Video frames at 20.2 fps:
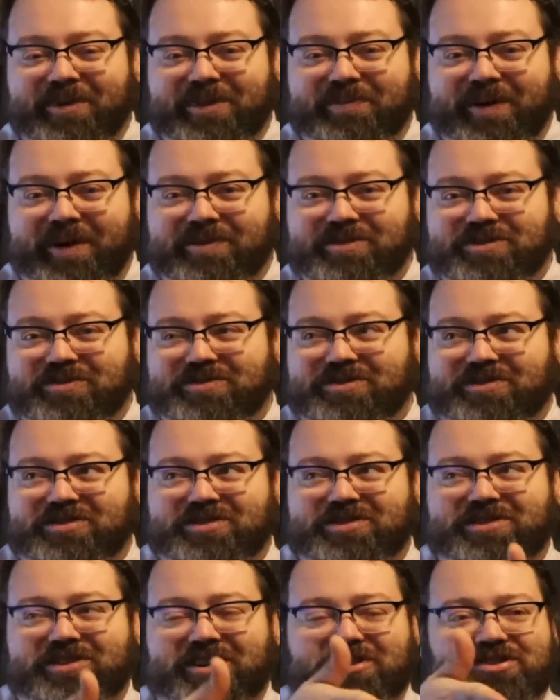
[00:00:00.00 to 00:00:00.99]
But the problem is those are
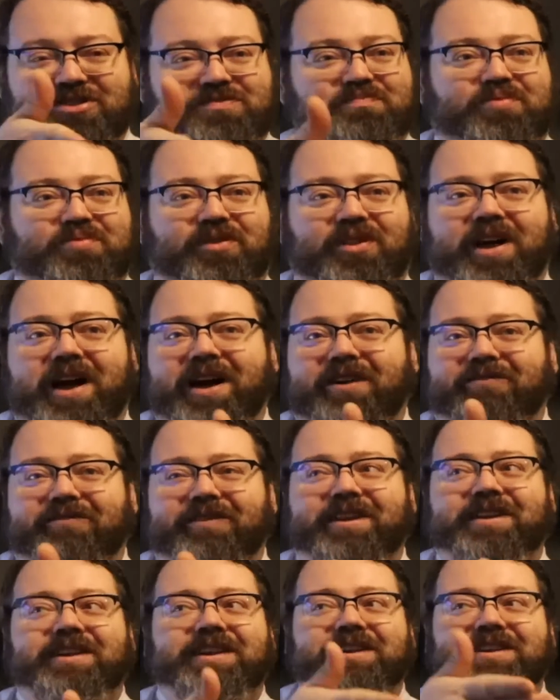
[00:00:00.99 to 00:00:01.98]
such
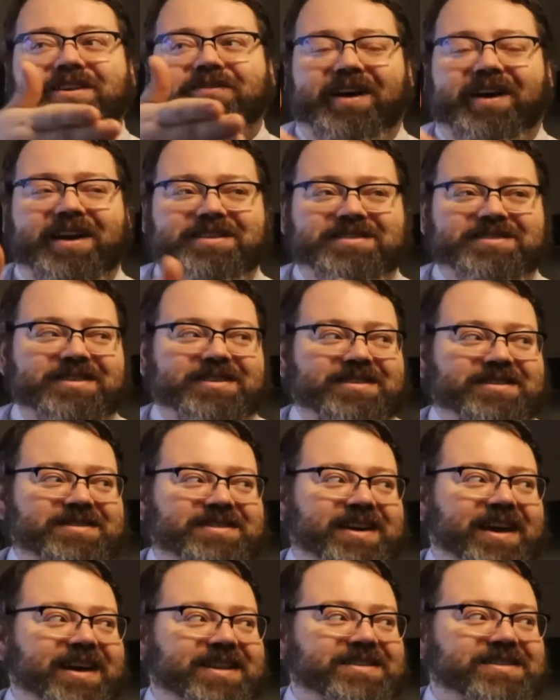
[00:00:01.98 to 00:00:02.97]
plot-rending devices
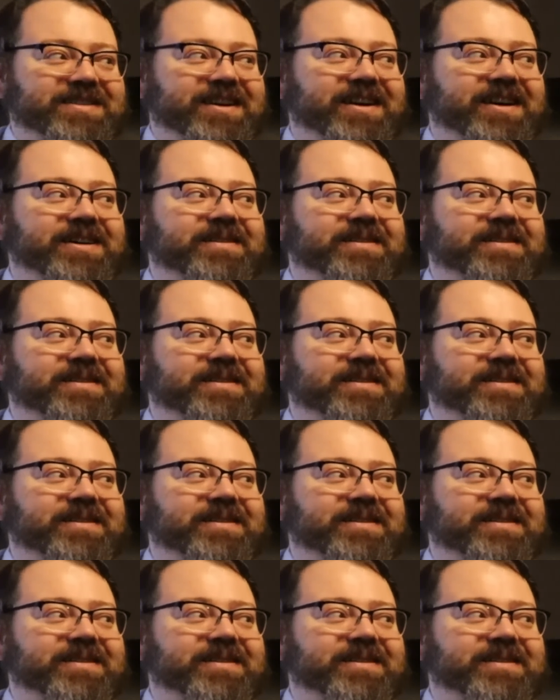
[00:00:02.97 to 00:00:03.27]
that